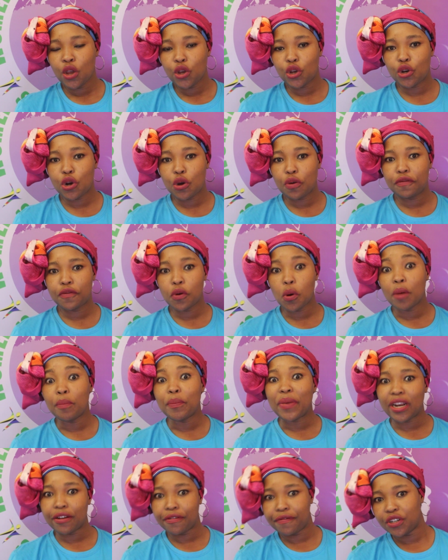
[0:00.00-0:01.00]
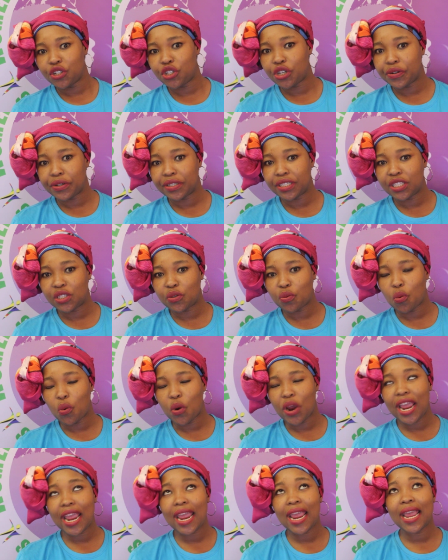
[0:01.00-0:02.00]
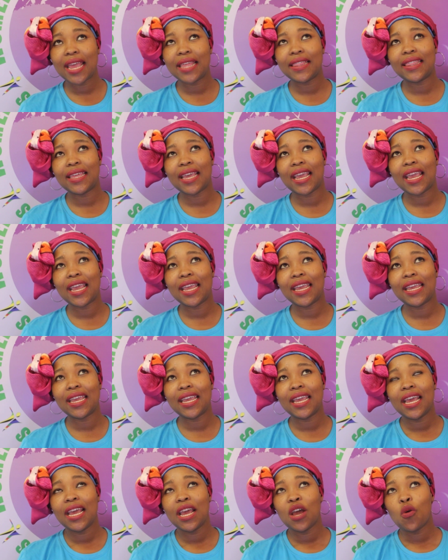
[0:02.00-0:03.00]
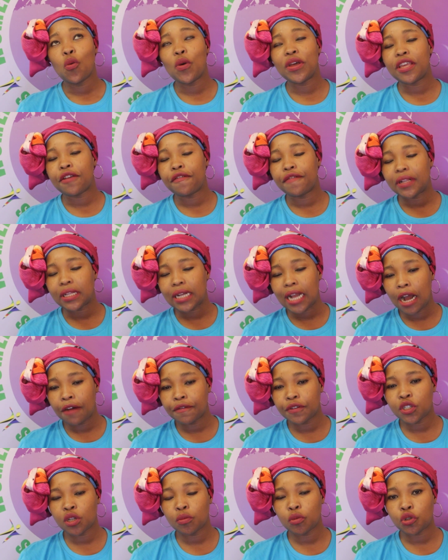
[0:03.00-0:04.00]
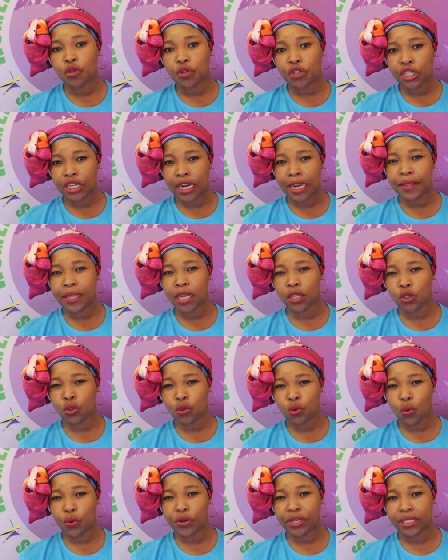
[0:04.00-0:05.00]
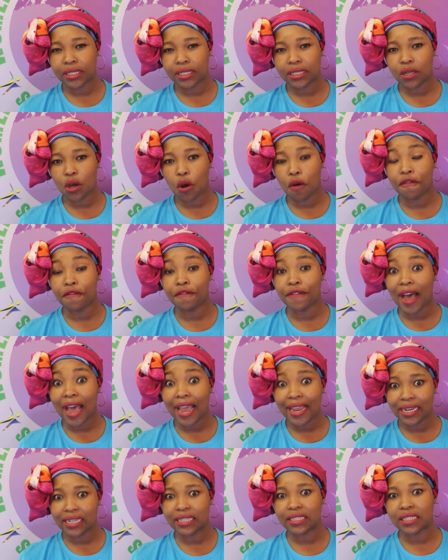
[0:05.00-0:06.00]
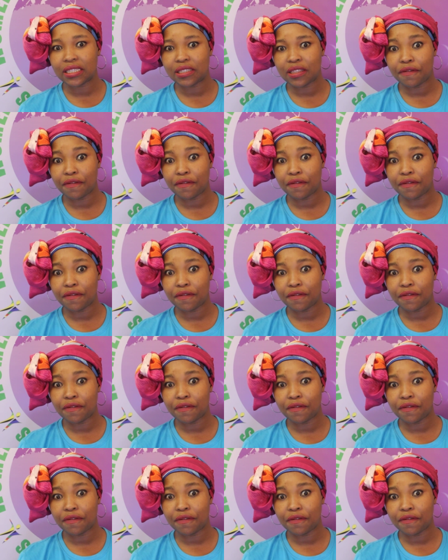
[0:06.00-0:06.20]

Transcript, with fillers: you know, for our beneficiaries where they where they feel comfortable to share their stories of violence,